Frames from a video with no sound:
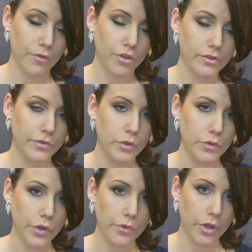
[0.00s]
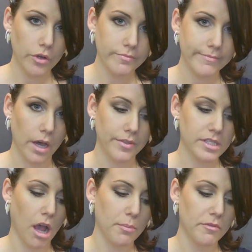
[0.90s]
For those of you who don't know, on
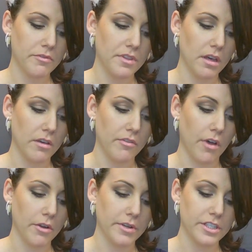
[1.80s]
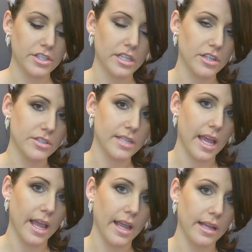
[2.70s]
the top of the Vado HD there's
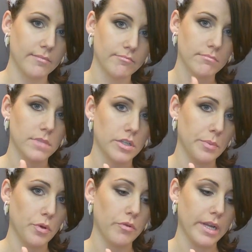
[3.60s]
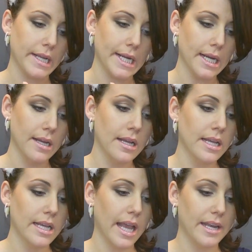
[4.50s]
a little input right here,
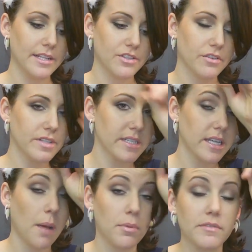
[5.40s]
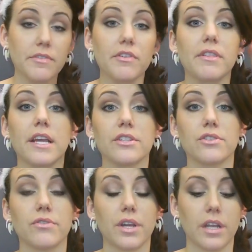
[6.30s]
and it serves as a couple of different
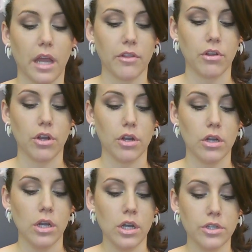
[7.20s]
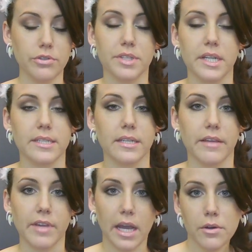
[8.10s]
things. You can either use it as an
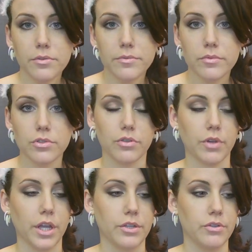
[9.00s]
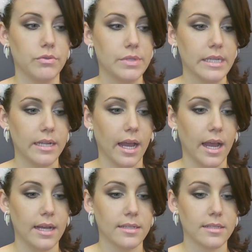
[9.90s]
AV out, you can use it
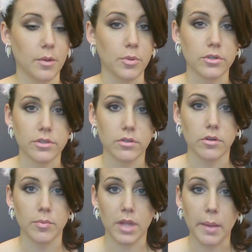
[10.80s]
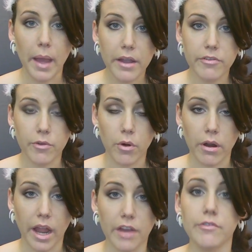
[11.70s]
as a personal playback
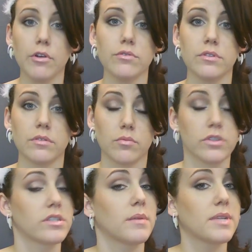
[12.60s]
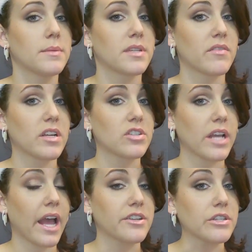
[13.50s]
for headphones, which sometimes I've
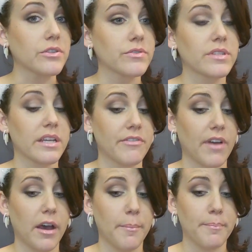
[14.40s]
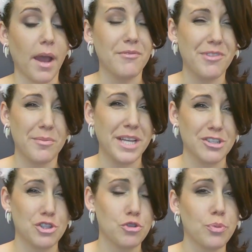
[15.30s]
actually had to use if I'm filming
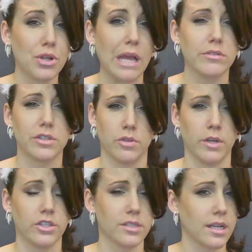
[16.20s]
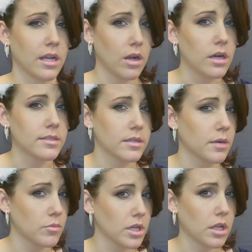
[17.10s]
in super loud situations like a concert.
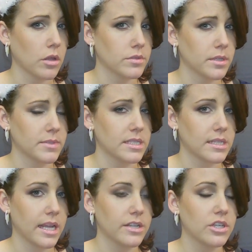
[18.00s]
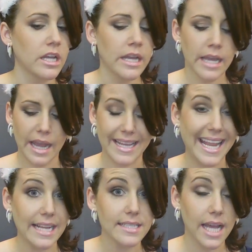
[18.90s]
I'm really close up to stage and I
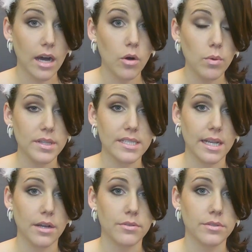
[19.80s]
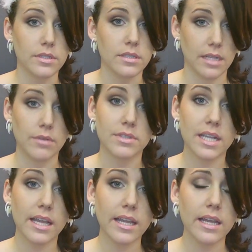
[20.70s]
can't tell what the sound sounds
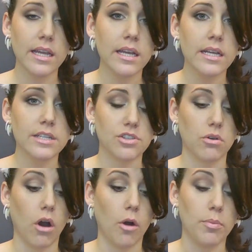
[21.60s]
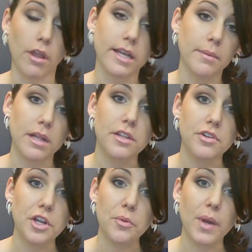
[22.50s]
like, so I'll plug in my
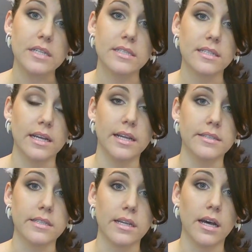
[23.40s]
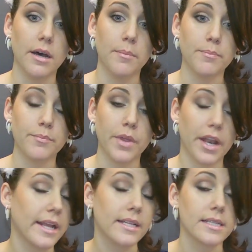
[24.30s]
little earbuds and
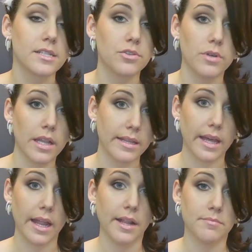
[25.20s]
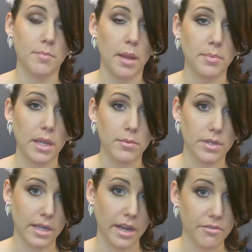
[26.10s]
I can listen to it like that and be able
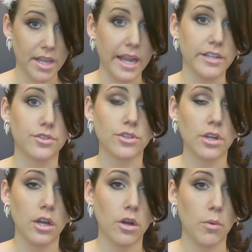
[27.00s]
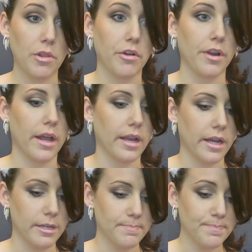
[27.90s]
to kind of gauge whether or not
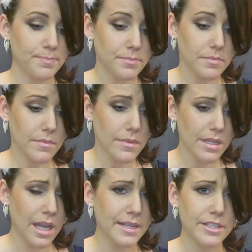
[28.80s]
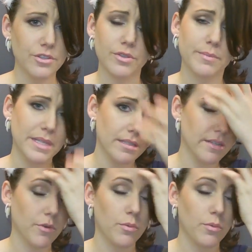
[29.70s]
I need to do something